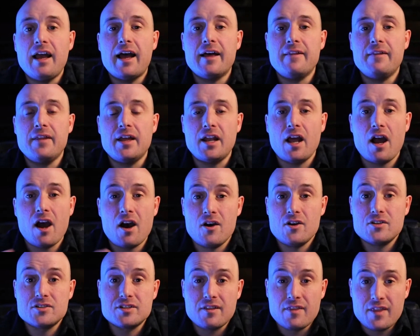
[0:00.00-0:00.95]
and then
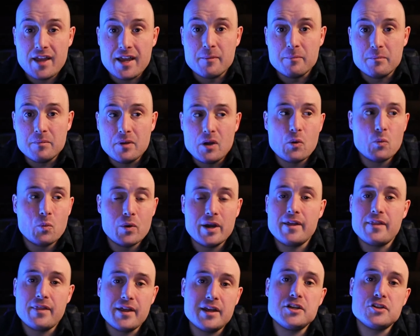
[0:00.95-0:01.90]
ask them
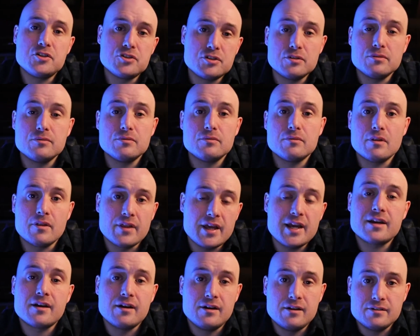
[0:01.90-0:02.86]
where they shoot
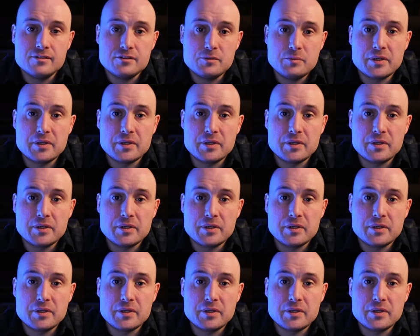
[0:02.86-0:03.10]
their cars,